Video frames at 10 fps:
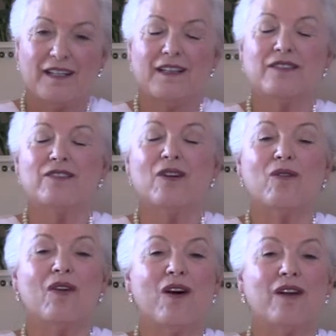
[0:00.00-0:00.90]
is
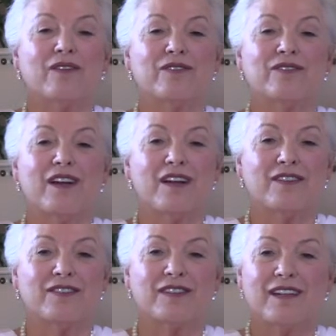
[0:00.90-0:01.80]
no longer
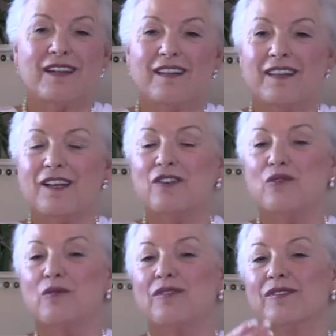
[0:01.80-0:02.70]
judged. Then
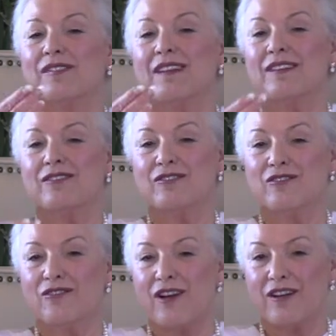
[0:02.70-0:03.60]
you will cease to
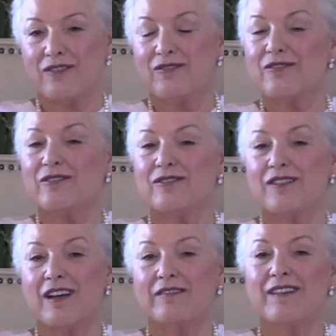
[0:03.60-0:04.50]
draw to
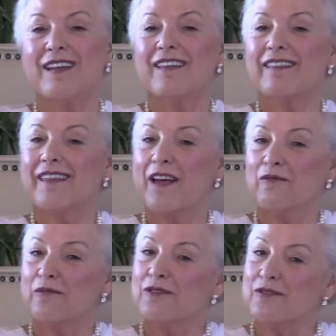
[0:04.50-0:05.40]
yourself
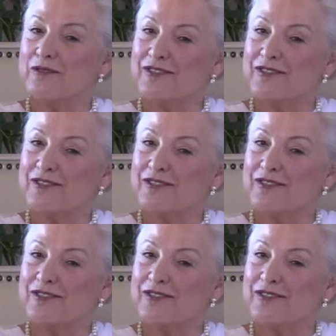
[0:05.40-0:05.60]
that which you